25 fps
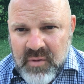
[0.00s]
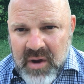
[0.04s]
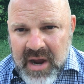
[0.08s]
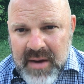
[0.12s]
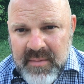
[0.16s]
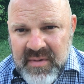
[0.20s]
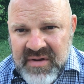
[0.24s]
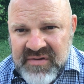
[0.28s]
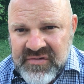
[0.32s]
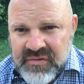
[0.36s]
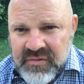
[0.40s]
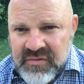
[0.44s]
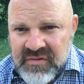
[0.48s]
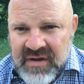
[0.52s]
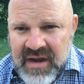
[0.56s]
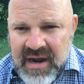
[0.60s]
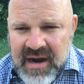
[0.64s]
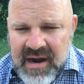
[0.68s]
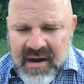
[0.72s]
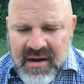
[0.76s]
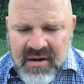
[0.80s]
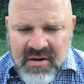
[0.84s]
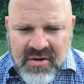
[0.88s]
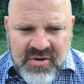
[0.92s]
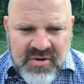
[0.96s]
why am I so
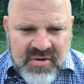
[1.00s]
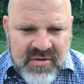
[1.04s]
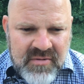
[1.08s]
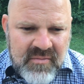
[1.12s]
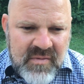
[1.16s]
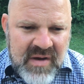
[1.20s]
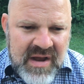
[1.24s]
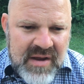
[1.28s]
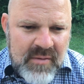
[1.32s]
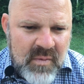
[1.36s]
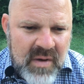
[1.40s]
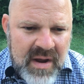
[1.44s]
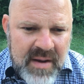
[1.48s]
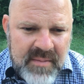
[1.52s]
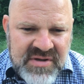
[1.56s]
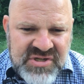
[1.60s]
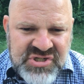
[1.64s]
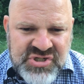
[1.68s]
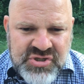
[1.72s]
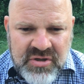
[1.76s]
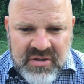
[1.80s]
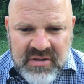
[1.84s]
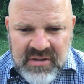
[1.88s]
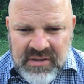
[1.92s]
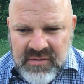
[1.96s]
tired, or why am I
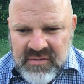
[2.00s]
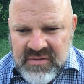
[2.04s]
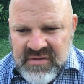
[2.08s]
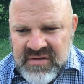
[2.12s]
struggling